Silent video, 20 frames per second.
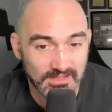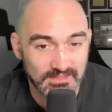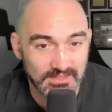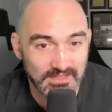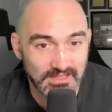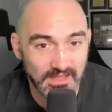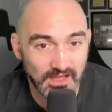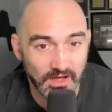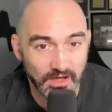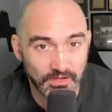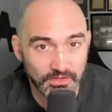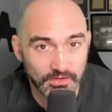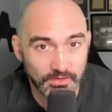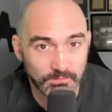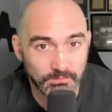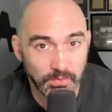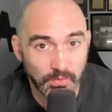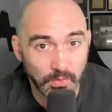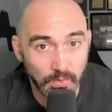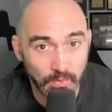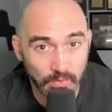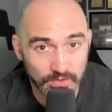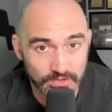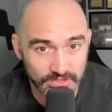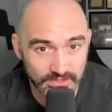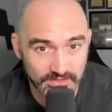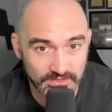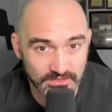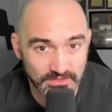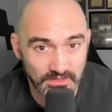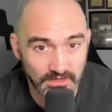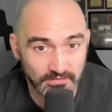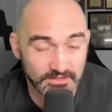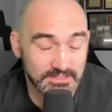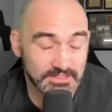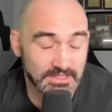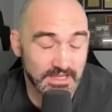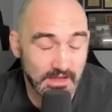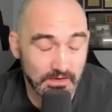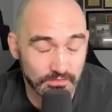the other portions of
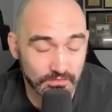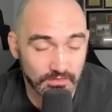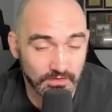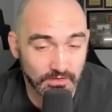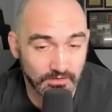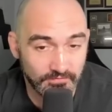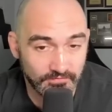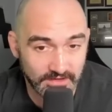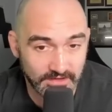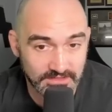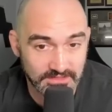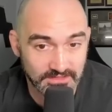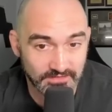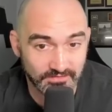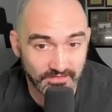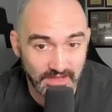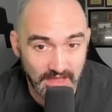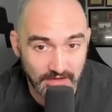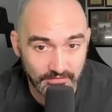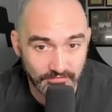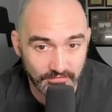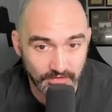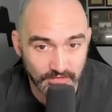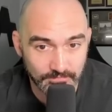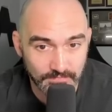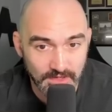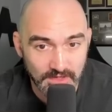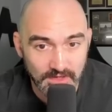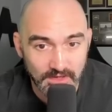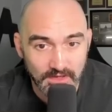its counteroffensive effort.